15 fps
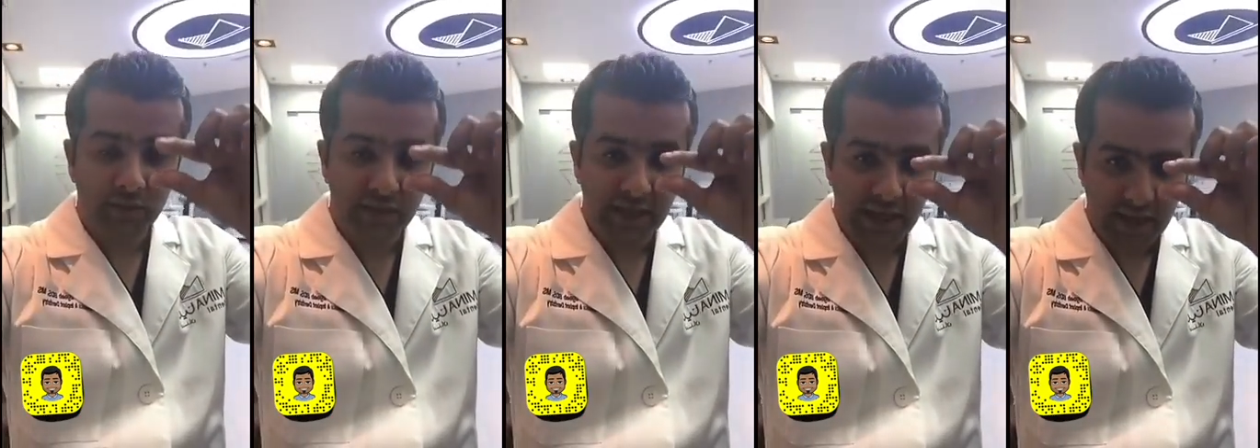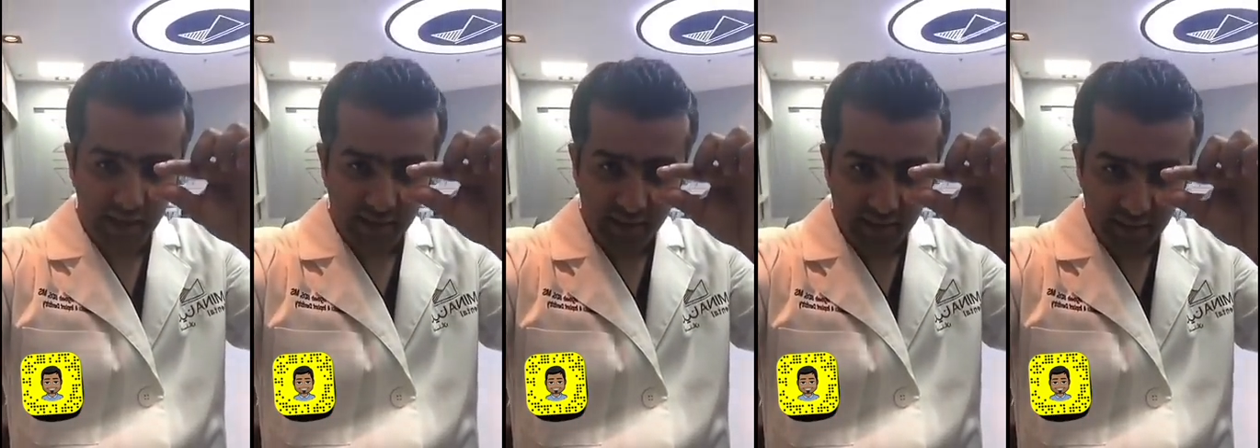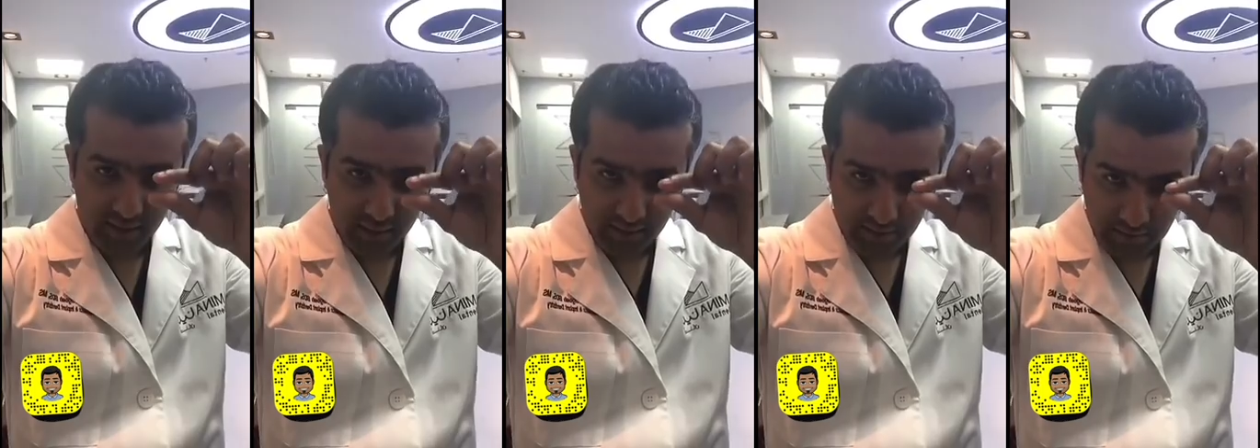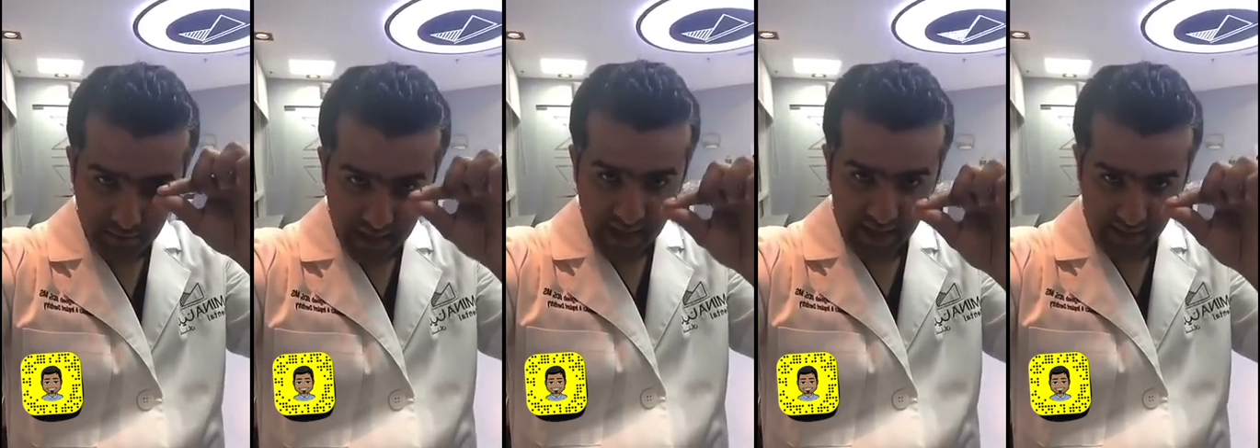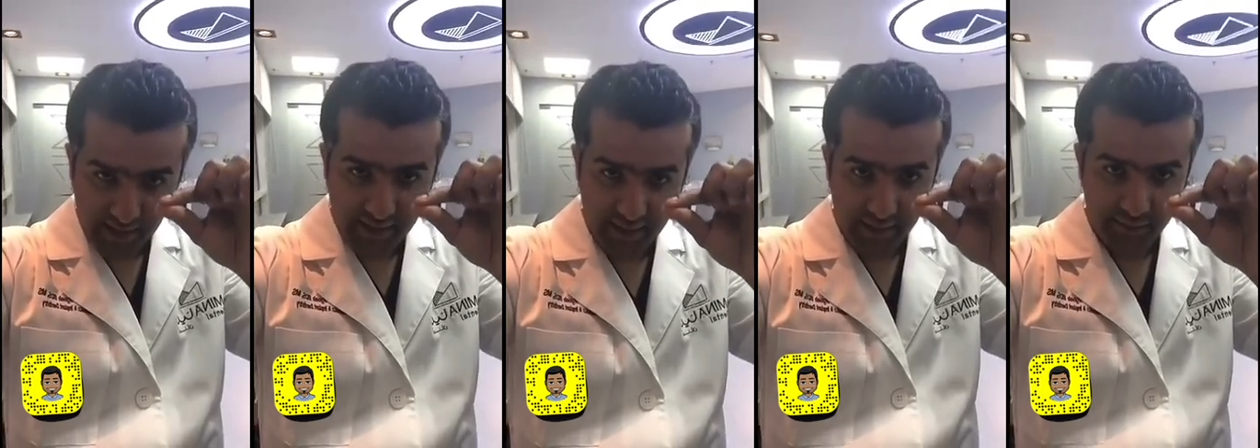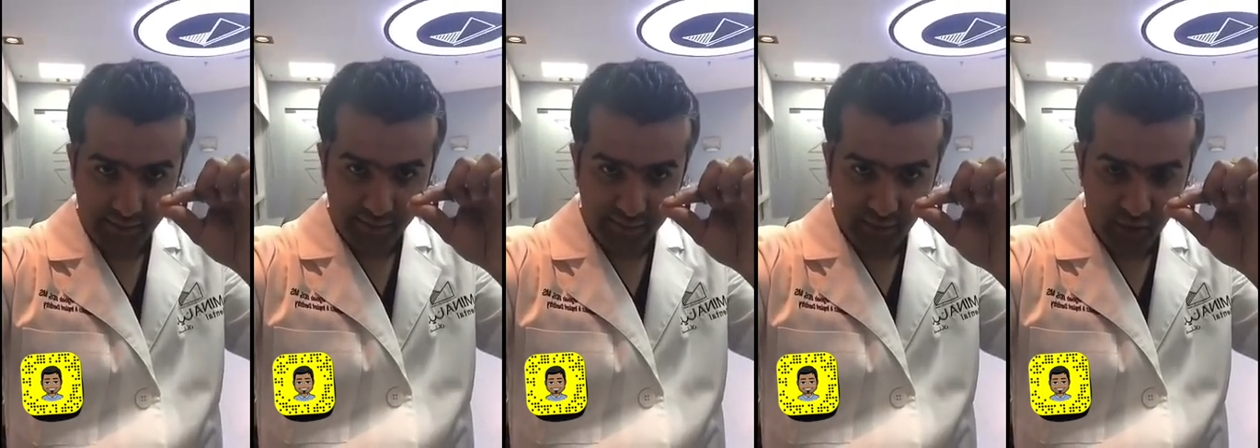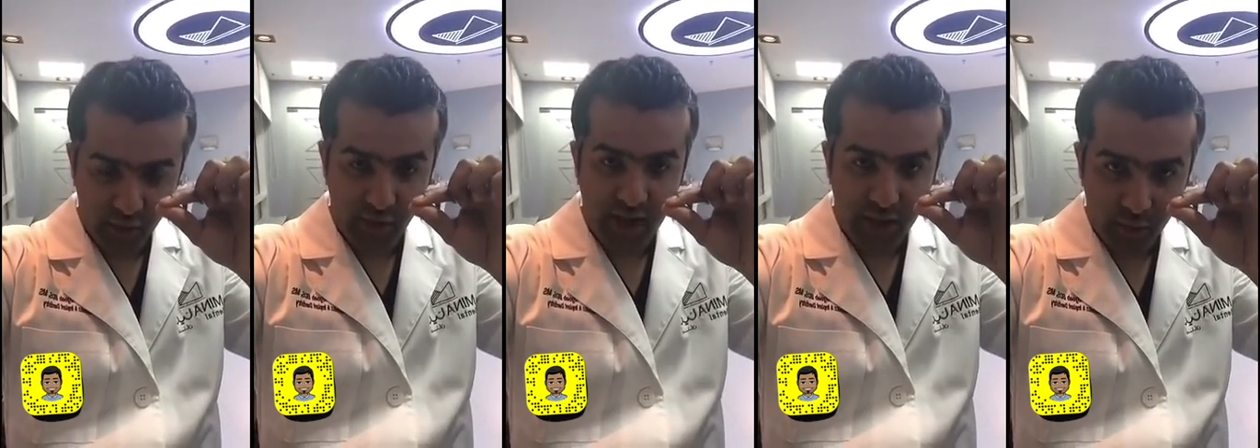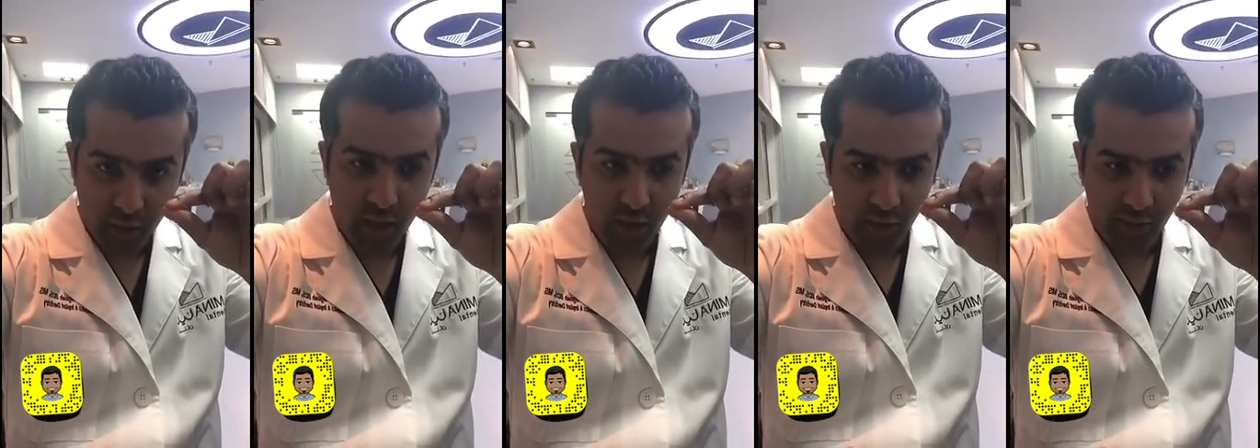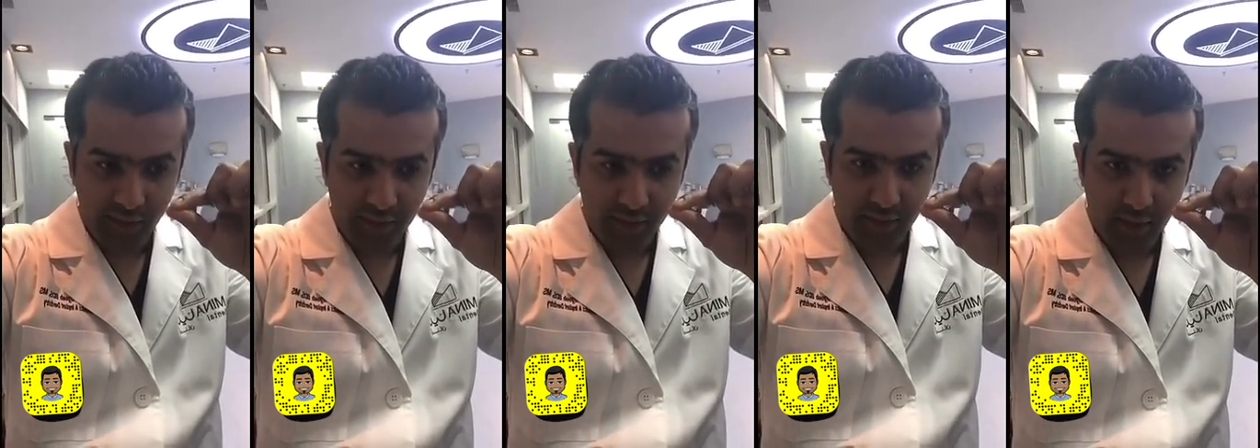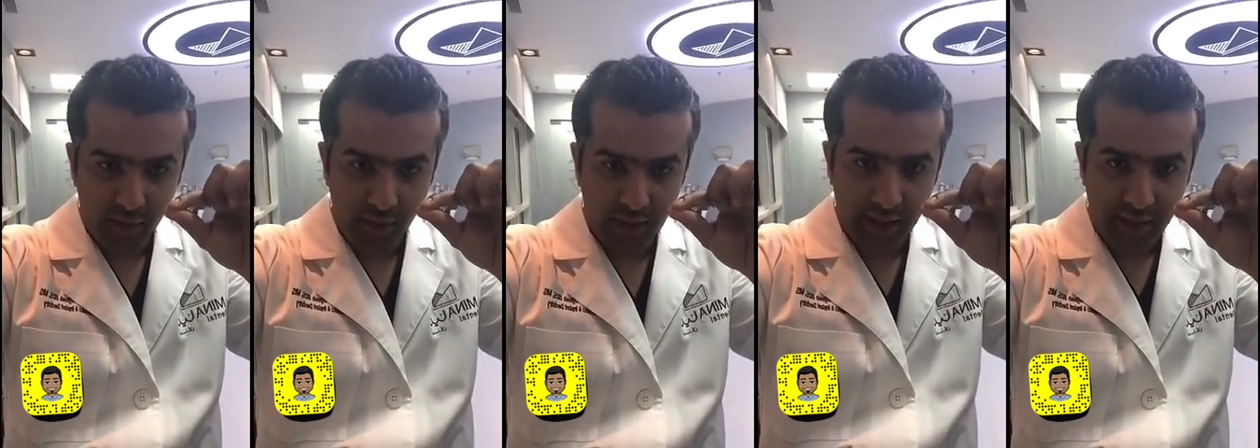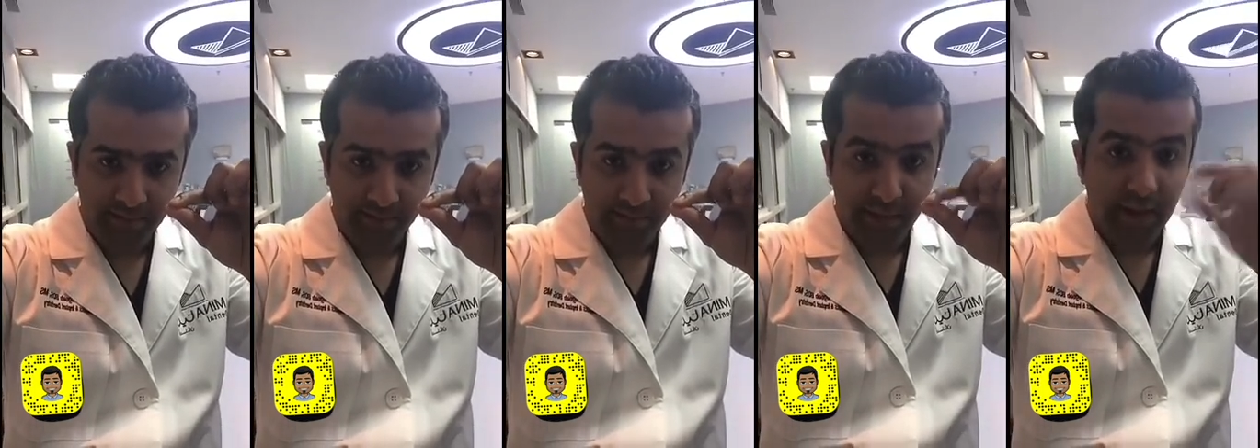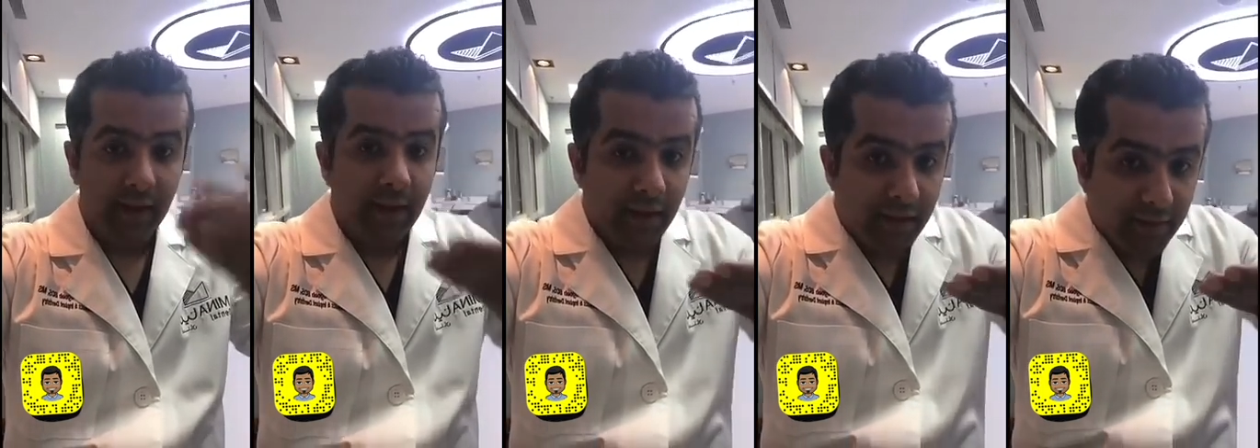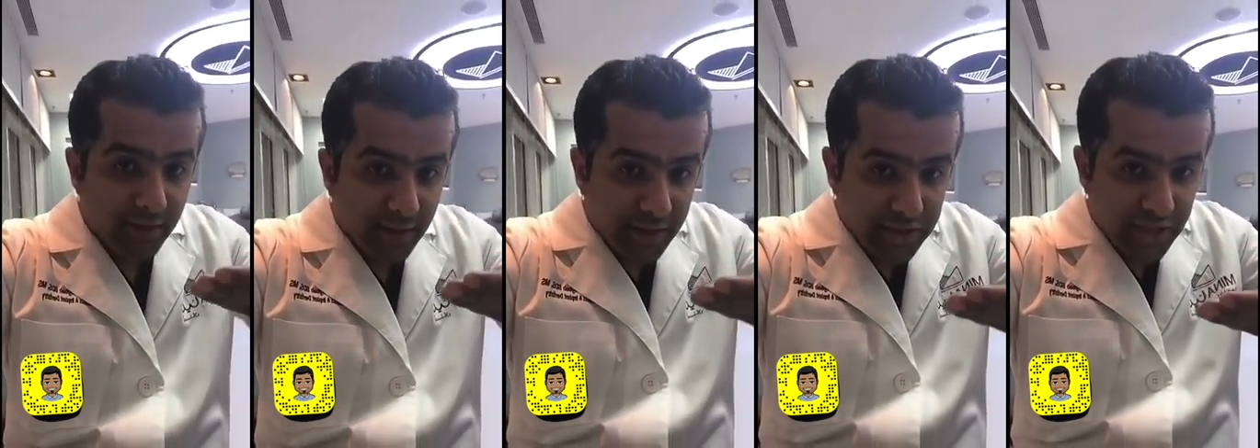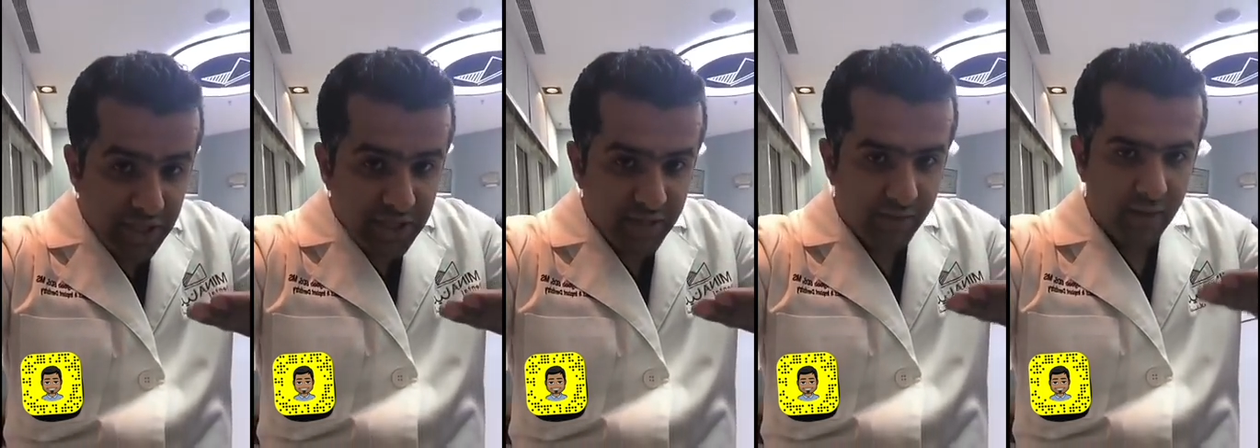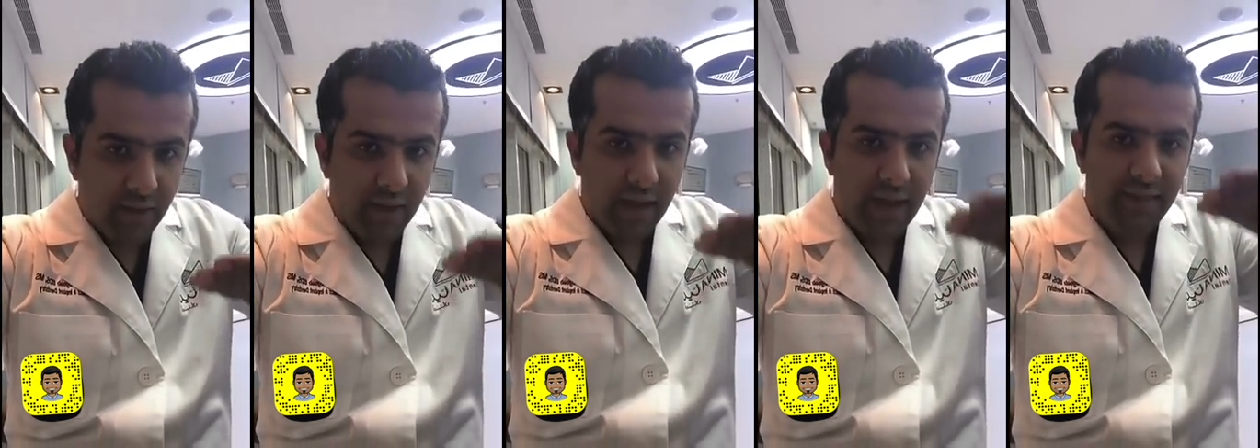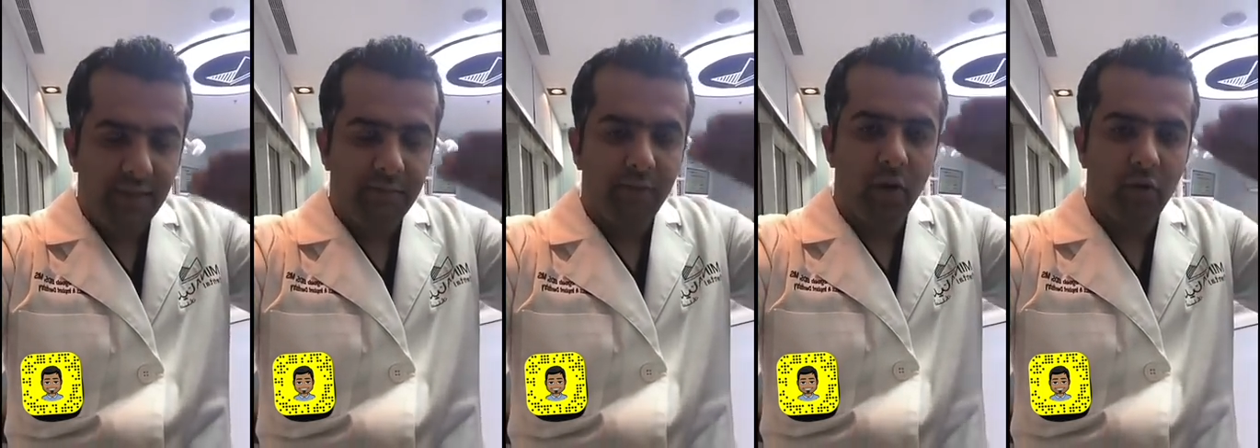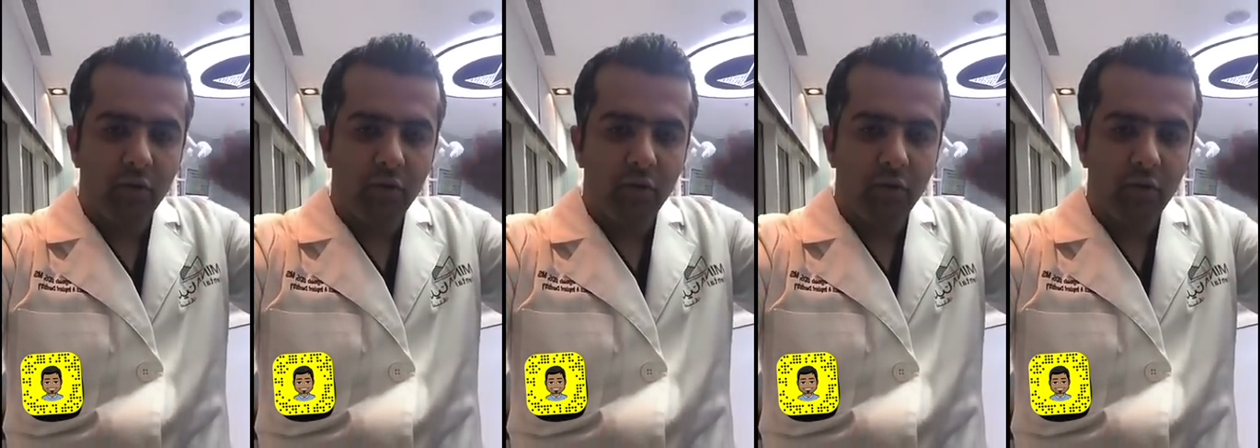teeth meet during growth, okay, the gingiva and the bone